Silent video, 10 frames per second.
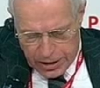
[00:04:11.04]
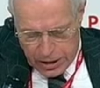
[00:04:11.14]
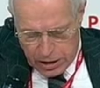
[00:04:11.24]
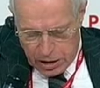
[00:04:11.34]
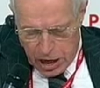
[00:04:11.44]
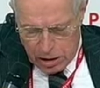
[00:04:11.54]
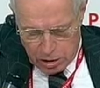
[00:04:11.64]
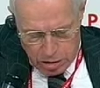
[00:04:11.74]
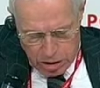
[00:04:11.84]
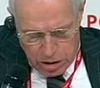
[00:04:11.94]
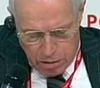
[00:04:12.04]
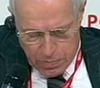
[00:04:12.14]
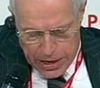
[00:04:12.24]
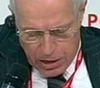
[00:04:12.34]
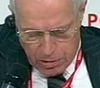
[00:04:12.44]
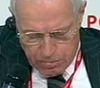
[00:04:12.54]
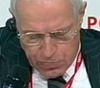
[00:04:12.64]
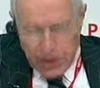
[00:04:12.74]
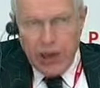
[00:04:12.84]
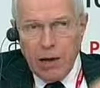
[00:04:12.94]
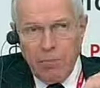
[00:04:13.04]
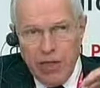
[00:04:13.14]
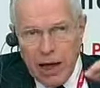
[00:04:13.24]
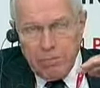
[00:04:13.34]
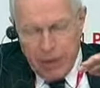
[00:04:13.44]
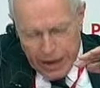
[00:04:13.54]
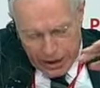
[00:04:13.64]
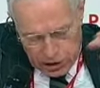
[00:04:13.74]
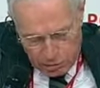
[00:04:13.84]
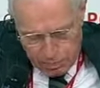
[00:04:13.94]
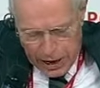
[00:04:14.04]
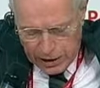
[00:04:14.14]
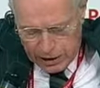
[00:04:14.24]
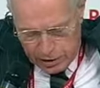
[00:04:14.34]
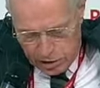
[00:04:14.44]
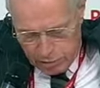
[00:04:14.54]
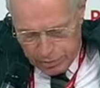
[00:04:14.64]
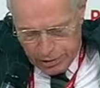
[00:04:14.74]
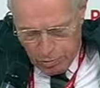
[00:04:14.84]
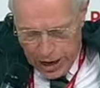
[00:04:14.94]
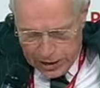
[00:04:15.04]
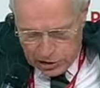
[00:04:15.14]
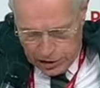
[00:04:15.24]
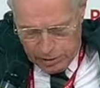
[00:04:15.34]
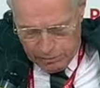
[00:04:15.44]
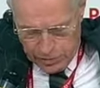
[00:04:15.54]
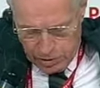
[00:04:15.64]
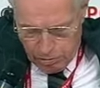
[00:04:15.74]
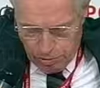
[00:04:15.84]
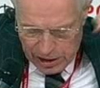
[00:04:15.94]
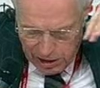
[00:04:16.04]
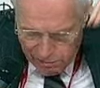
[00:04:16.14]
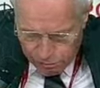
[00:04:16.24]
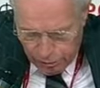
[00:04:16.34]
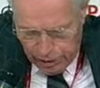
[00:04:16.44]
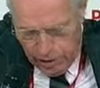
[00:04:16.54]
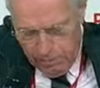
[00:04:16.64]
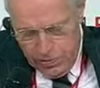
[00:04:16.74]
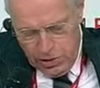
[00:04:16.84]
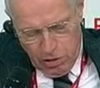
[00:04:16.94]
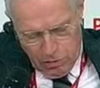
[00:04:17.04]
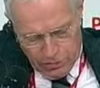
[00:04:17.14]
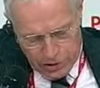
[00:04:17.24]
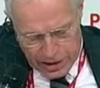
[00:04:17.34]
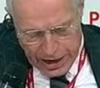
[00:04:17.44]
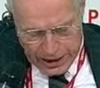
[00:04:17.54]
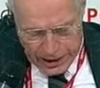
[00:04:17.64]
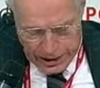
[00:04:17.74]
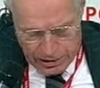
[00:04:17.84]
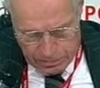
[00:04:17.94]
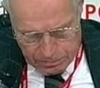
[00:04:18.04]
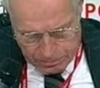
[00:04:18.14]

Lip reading: the dollar and the pound can then be expected to be rising, recovering over the decade.